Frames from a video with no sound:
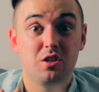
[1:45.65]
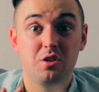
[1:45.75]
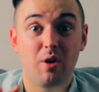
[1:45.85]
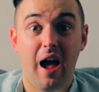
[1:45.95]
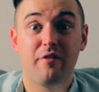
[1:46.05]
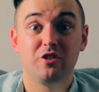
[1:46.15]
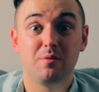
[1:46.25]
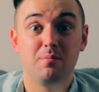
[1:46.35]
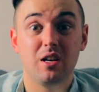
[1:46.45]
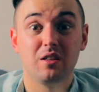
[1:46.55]
you have to
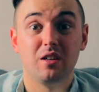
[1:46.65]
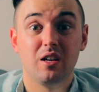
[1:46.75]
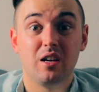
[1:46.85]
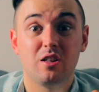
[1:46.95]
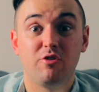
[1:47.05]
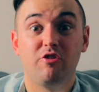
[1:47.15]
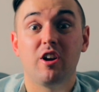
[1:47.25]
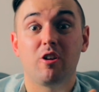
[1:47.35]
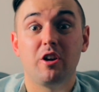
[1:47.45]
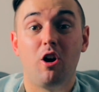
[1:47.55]
admit it's
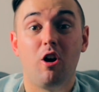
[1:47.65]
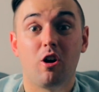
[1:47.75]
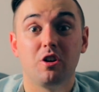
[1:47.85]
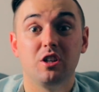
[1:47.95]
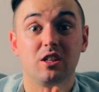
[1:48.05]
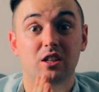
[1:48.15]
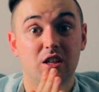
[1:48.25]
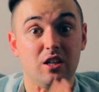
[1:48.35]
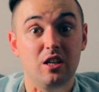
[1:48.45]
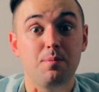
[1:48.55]
very hard to
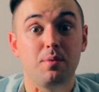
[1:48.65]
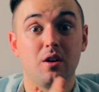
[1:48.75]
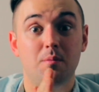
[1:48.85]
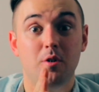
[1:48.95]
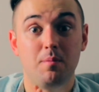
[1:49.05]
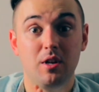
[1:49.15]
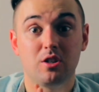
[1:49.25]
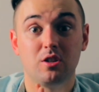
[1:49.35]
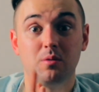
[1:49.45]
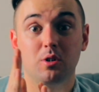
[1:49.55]
keep
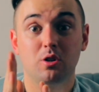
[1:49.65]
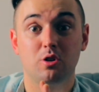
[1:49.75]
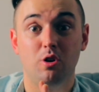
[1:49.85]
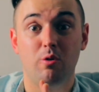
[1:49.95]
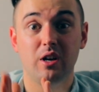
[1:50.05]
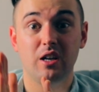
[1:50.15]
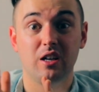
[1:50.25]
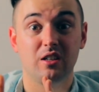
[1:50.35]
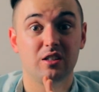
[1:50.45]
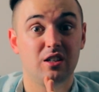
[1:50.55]
momentum going
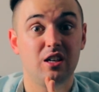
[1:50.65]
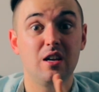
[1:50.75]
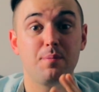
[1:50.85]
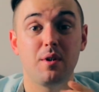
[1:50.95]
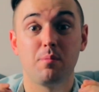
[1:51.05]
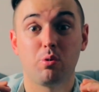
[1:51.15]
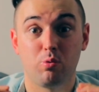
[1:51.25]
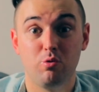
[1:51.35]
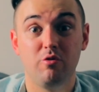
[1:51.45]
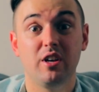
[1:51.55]
and keep
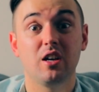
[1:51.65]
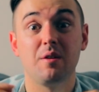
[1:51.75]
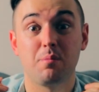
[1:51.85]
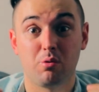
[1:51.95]
improving